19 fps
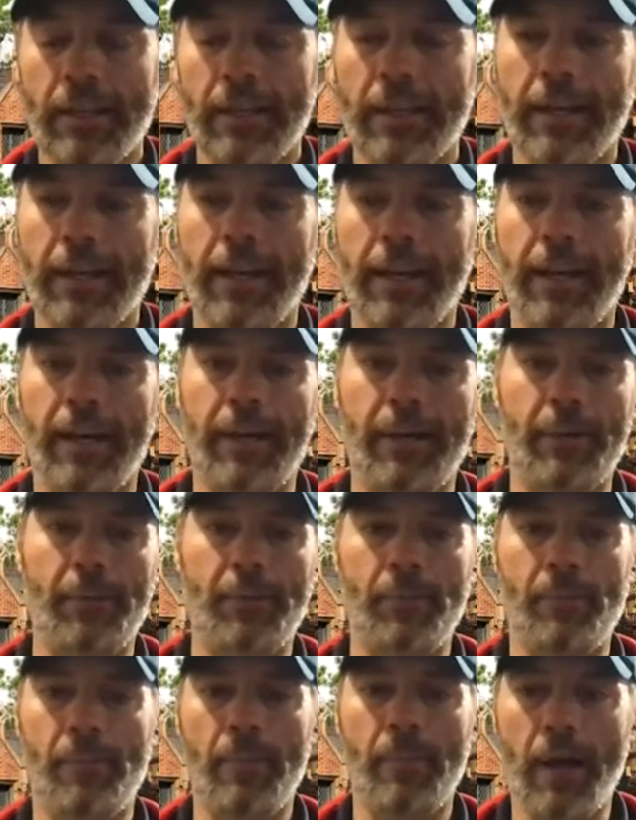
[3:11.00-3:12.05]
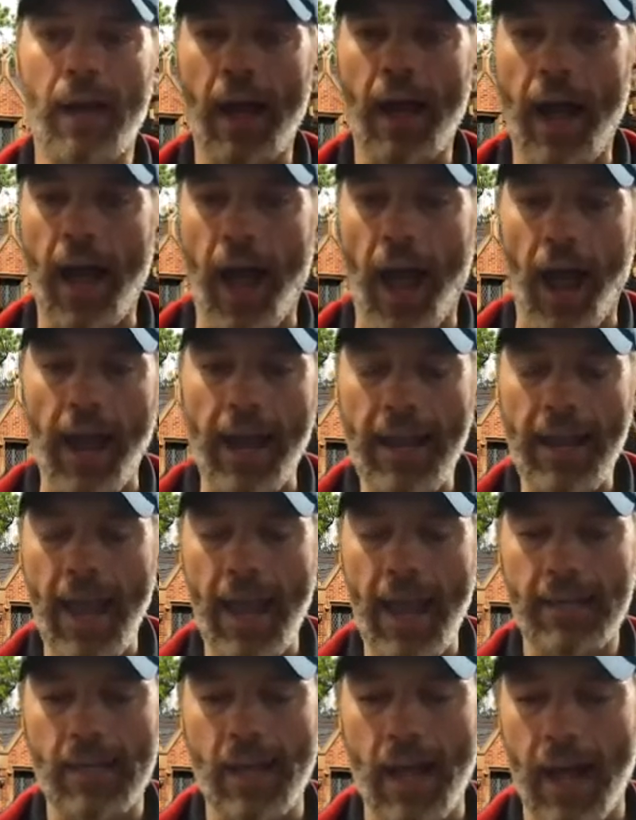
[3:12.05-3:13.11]
Um, I
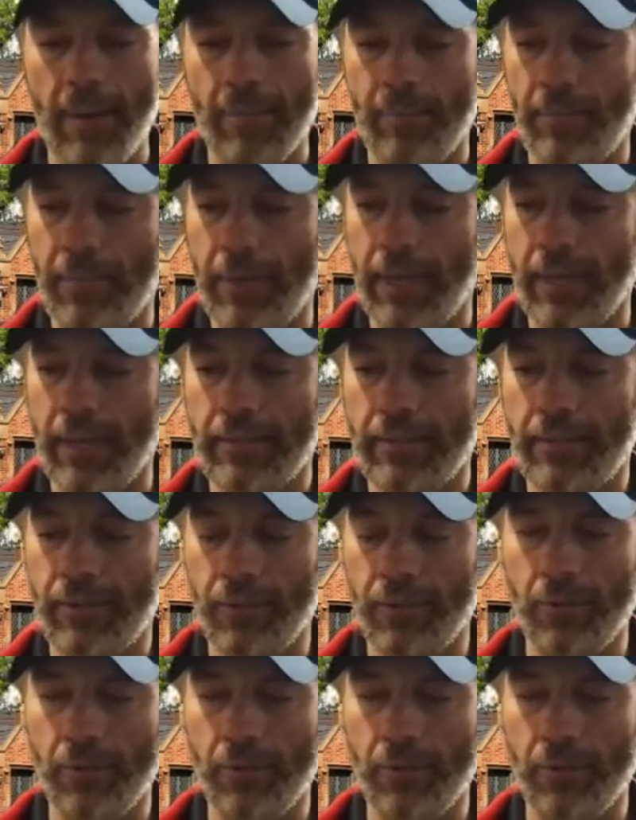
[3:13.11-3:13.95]
had not been to